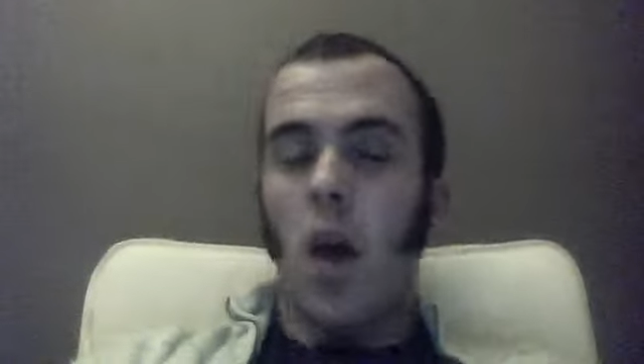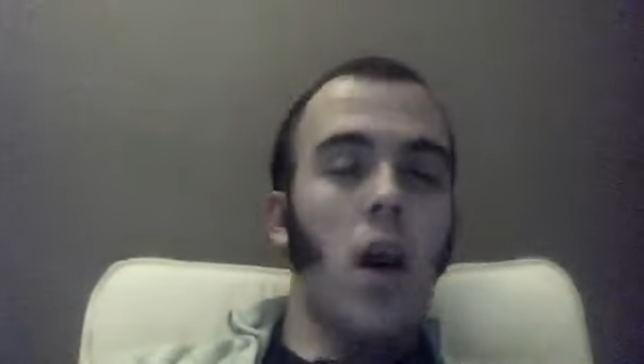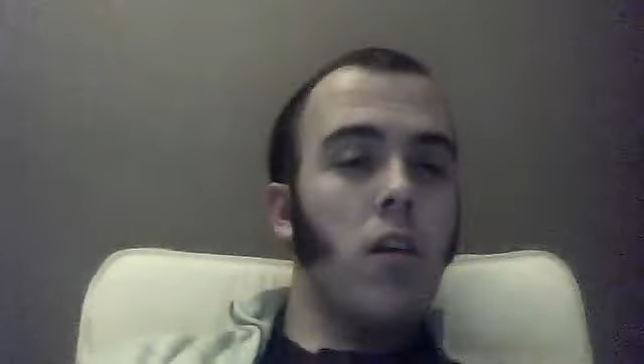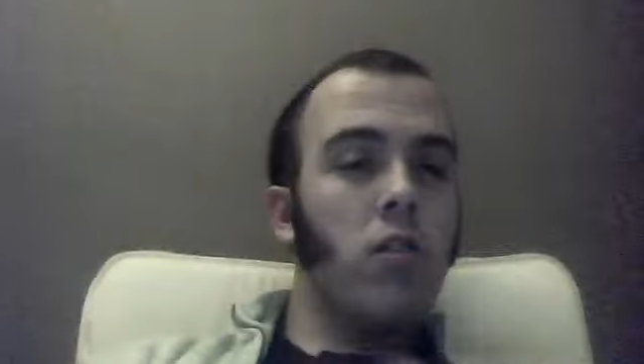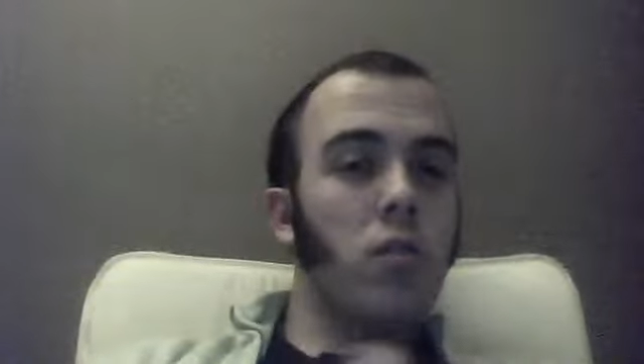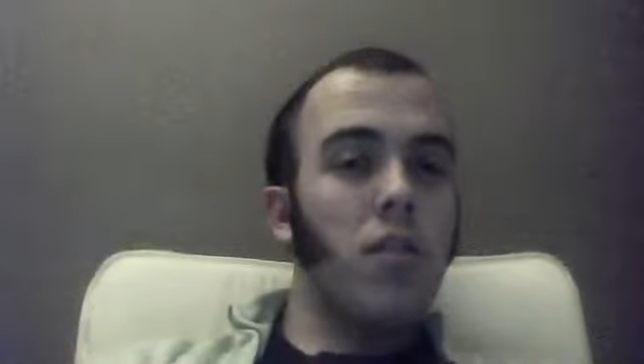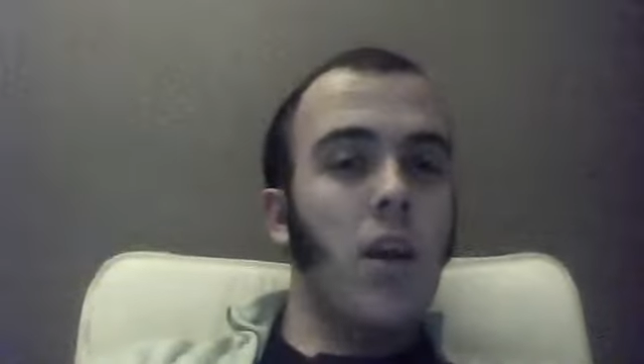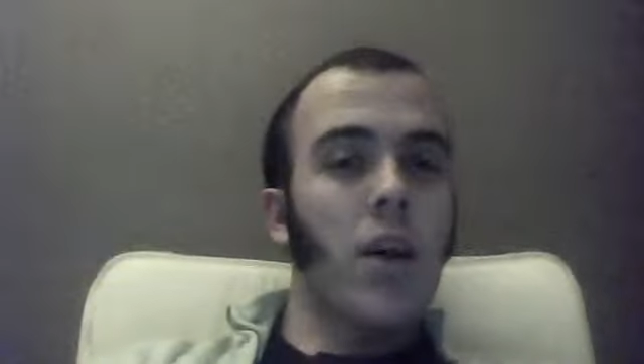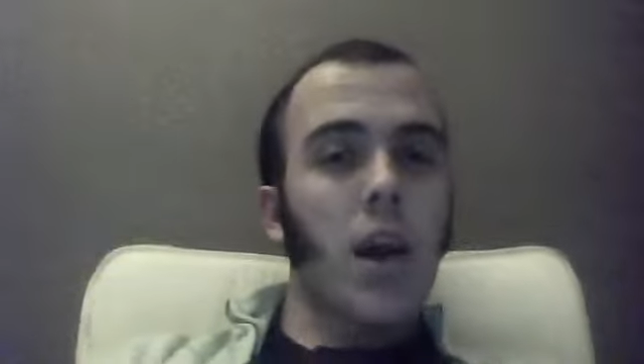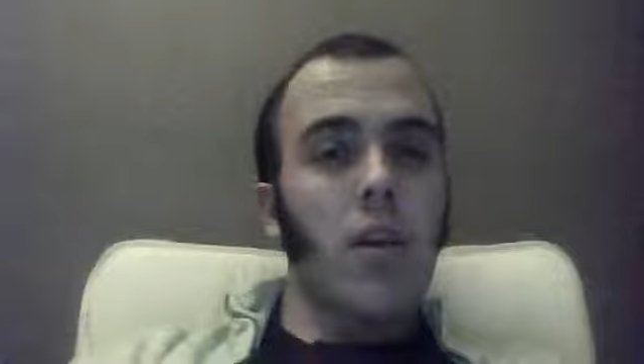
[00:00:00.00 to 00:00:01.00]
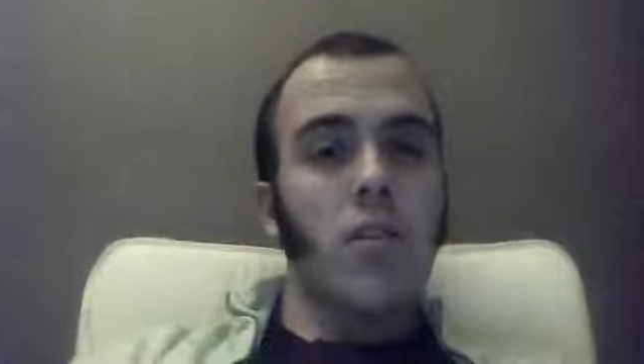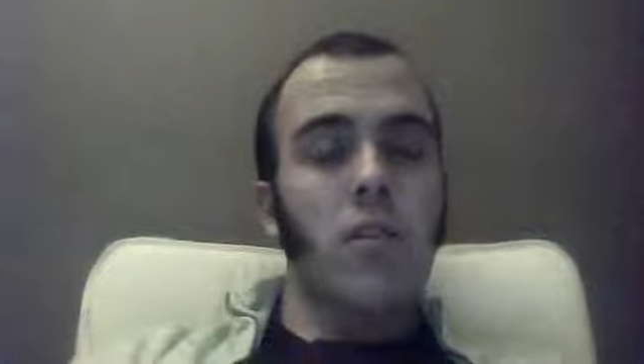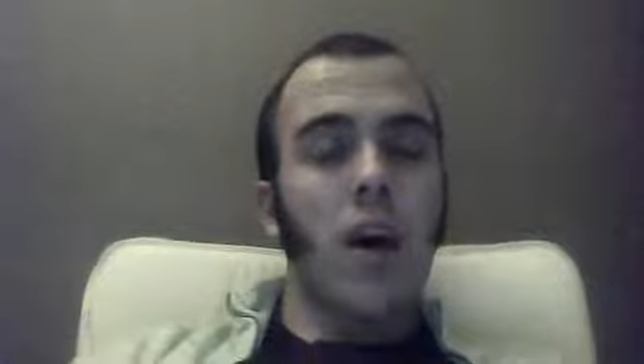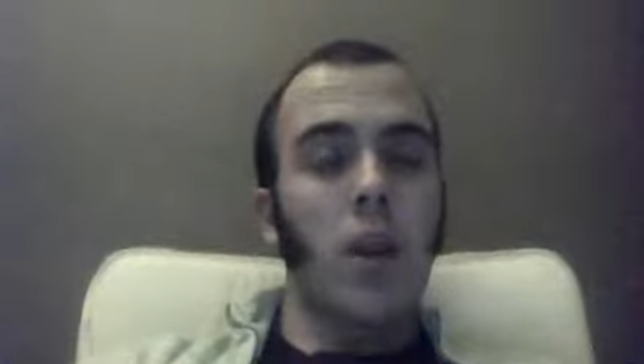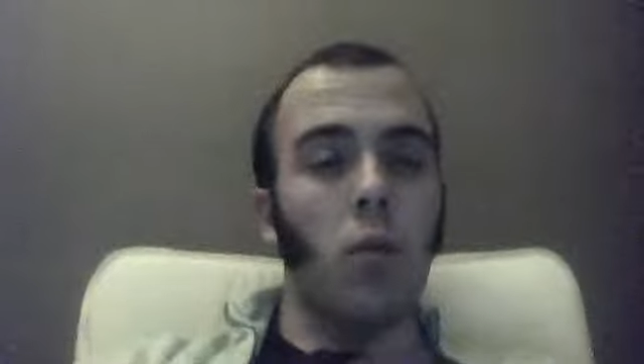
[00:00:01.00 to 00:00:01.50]
So we'll see how it goes.
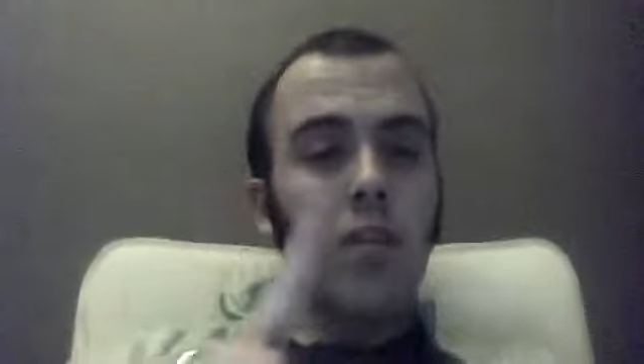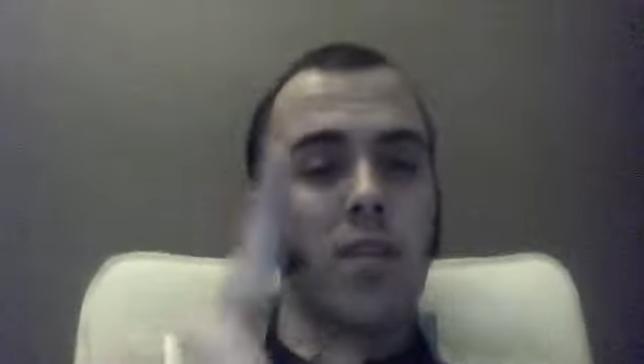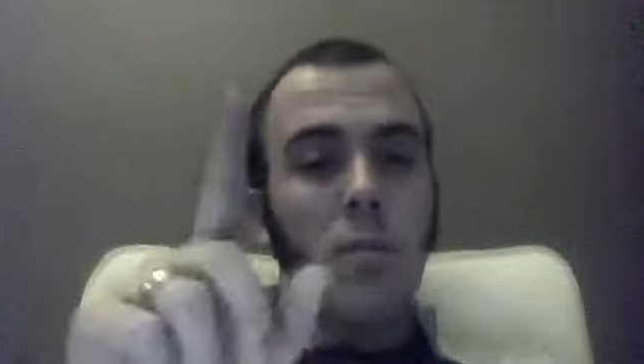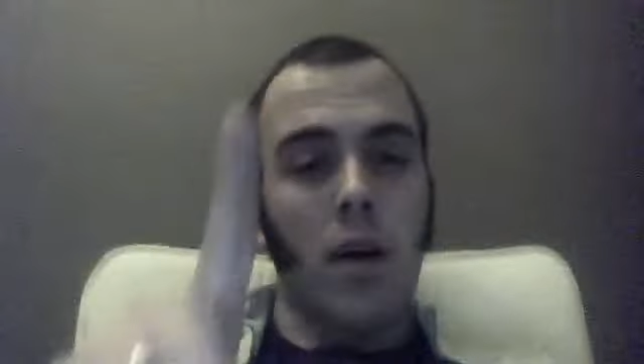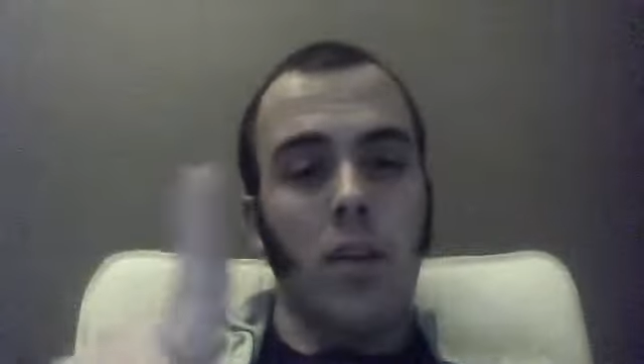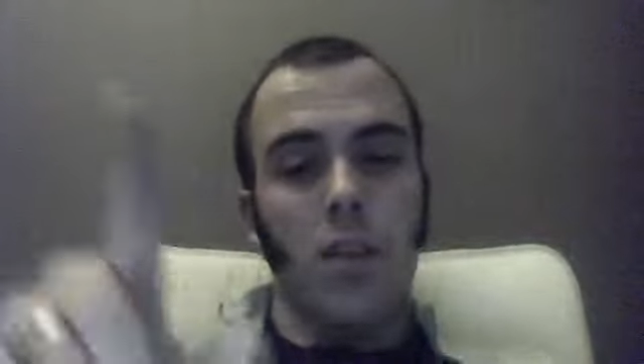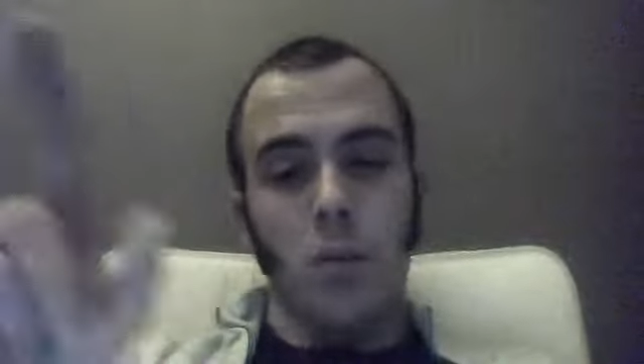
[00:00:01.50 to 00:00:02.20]
And once a month,